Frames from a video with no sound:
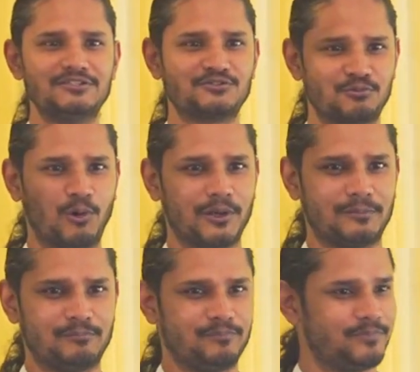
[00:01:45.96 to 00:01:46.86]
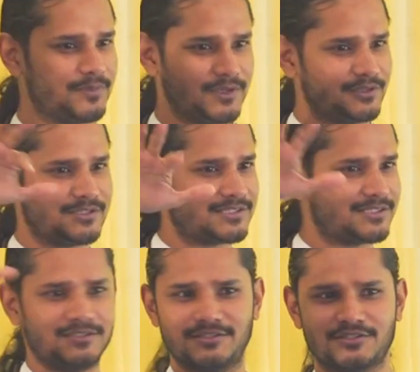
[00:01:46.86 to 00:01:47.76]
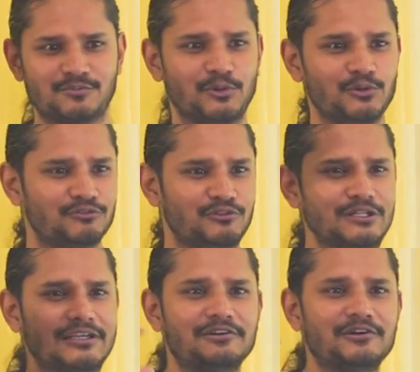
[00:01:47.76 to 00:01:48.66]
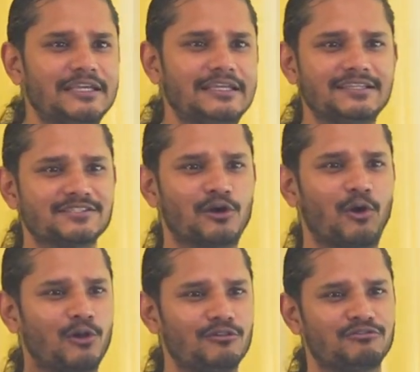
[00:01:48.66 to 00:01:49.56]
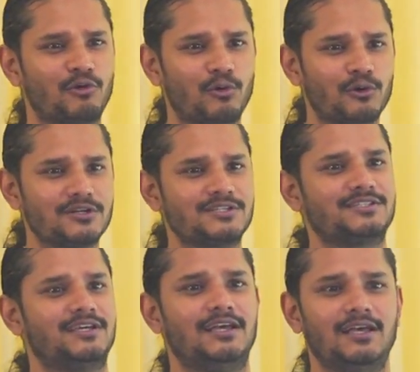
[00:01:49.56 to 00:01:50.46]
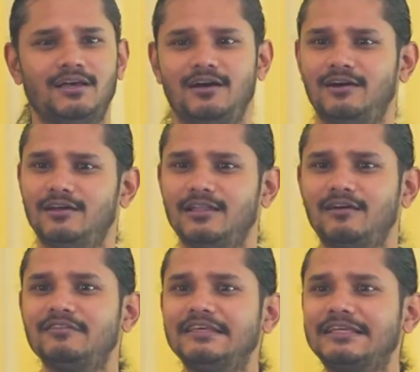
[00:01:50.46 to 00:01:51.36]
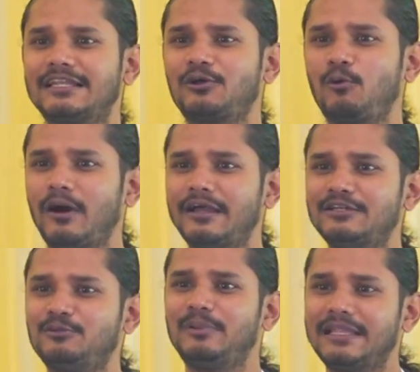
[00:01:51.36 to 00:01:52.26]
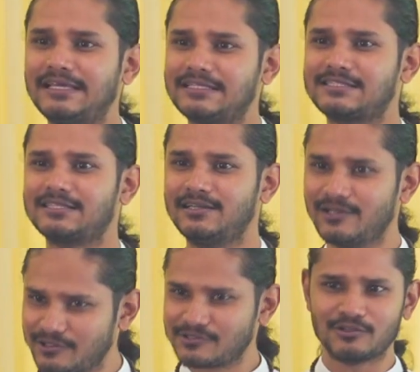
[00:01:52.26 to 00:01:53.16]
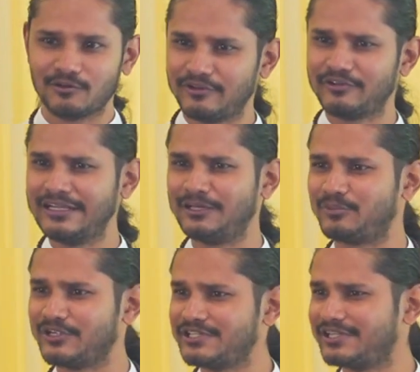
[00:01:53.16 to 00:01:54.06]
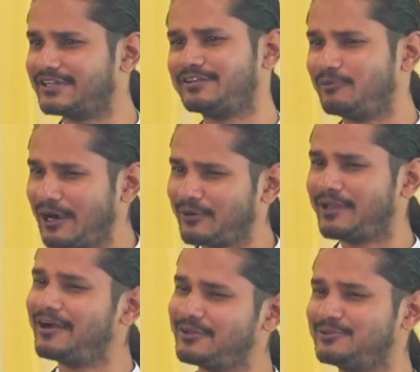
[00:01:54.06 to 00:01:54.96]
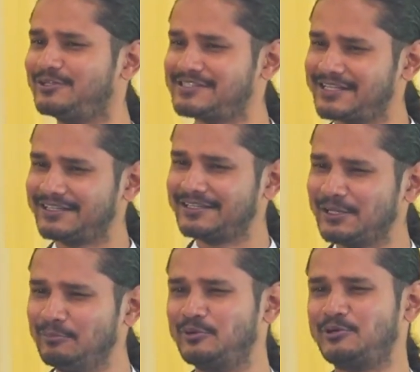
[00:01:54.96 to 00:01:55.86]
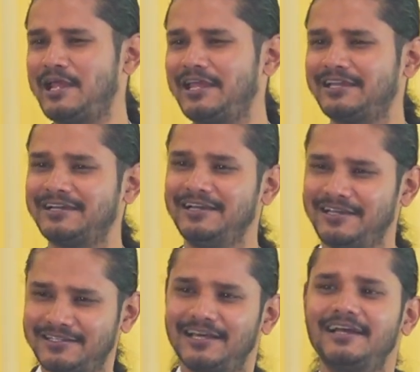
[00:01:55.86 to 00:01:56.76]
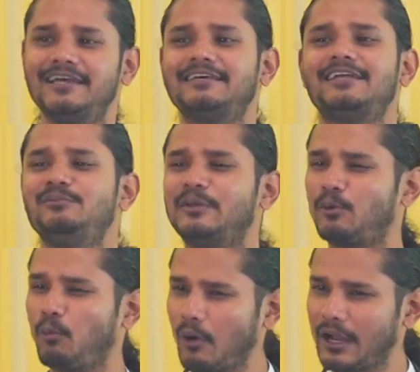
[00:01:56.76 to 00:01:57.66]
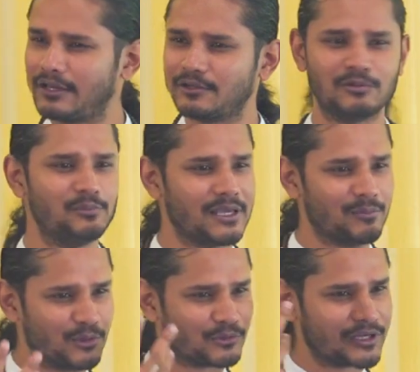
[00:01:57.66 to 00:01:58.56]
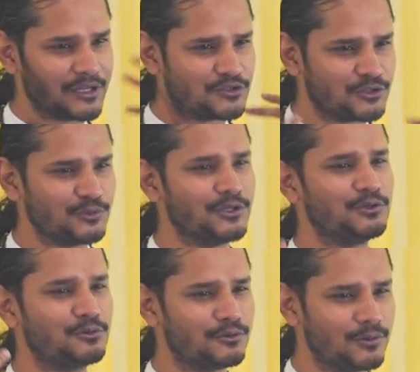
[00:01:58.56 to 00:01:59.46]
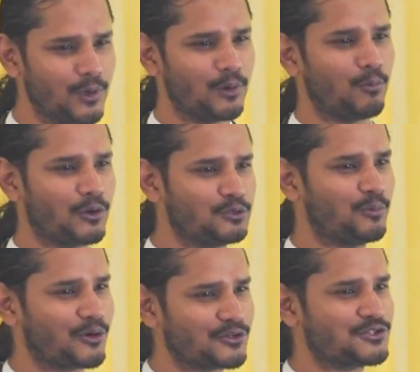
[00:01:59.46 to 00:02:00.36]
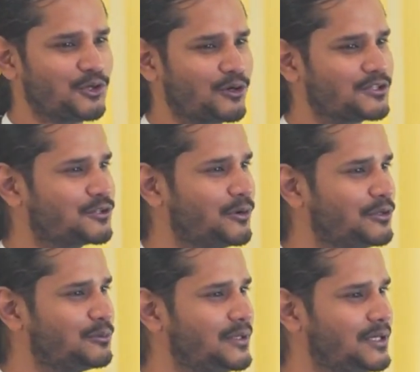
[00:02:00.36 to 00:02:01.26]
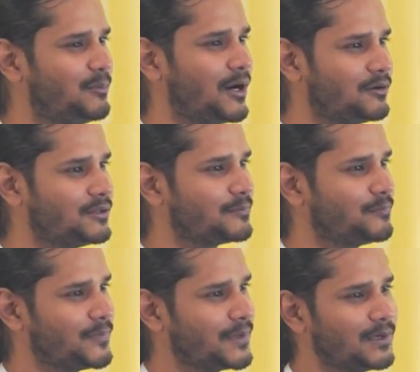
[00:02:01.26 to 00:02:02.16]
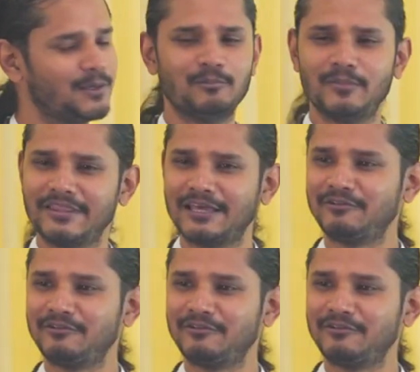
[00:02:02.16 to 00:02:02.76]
Swan. You know, it's just beautiful green. It's a golf course. A lovely little quiet place. So we really appreciated it. Wow, yeah, you know, let's take a little break. Narayani and I'll be quiet. We'll be able to really tune into what tomorrow's talk is going to be about. But then